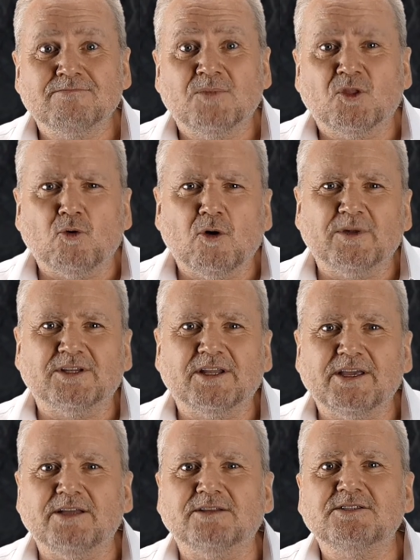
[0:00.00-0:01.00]
The woman
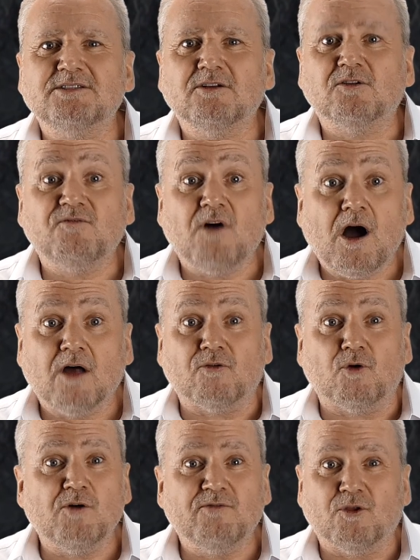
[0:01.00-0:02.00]
leaned still farther
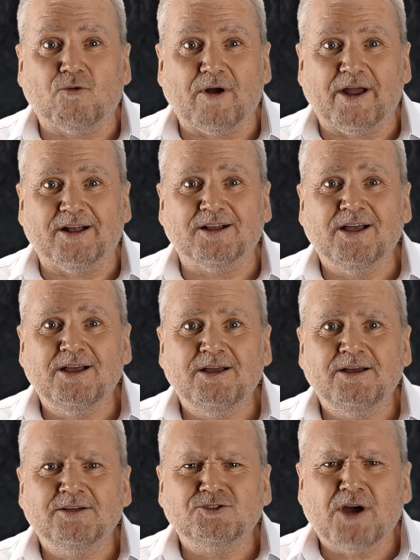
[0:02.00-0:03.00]
over the rail,
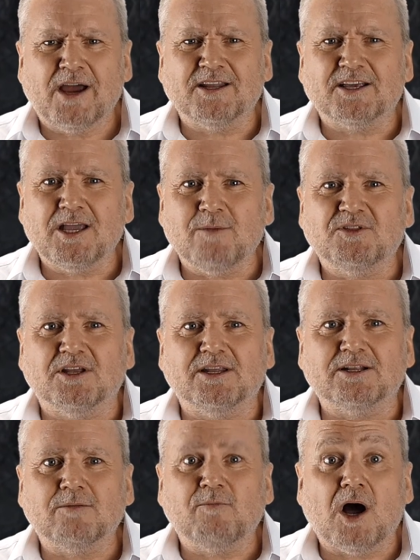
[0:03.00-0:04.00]
trying to keep the
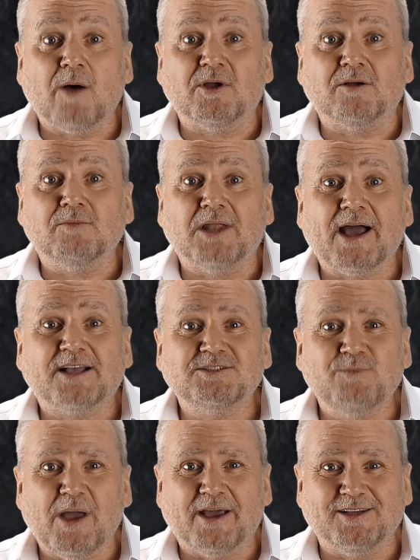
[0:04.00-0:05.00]
little bobbing black
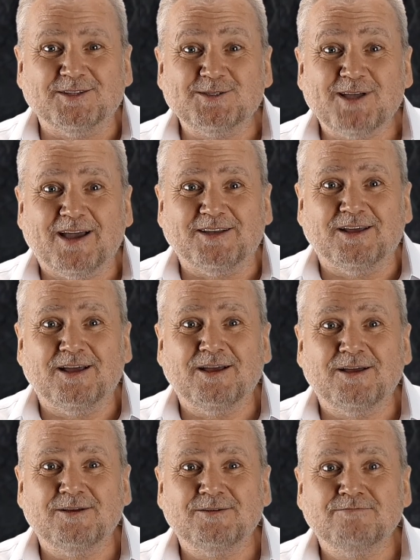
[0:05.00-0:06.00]
speck in sight.
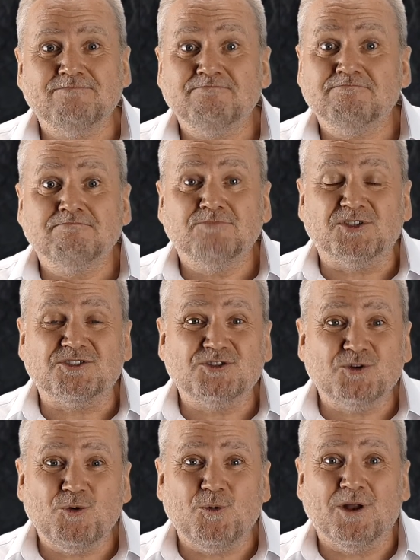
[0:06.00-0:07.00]
But
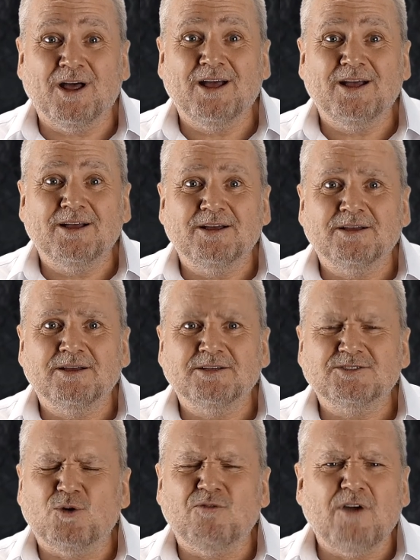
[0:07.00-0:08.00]
soon,
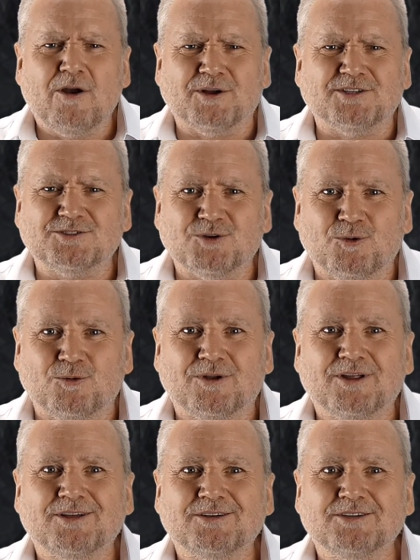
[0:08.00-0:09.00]
so very soon,
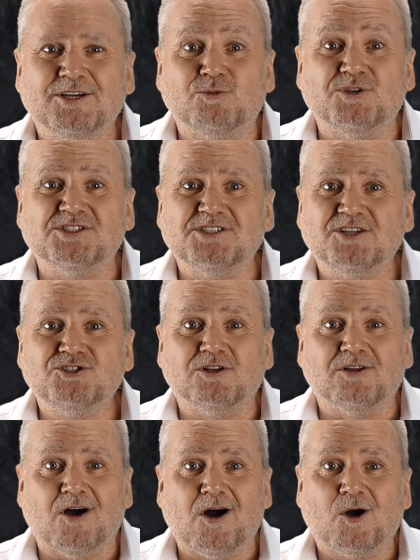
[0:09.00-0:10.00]
it was such a
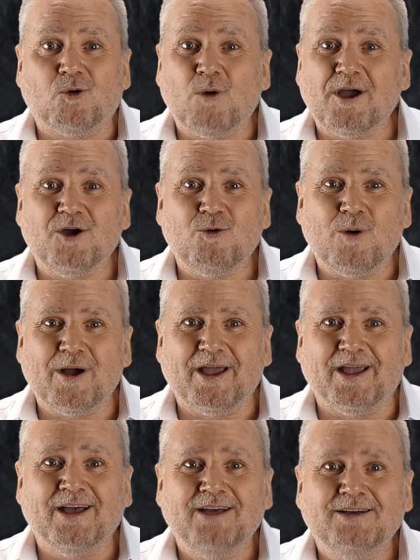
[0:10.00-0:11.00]
long way
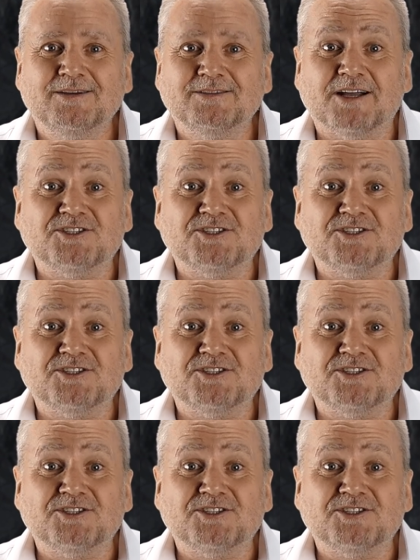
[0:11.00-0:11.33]
away that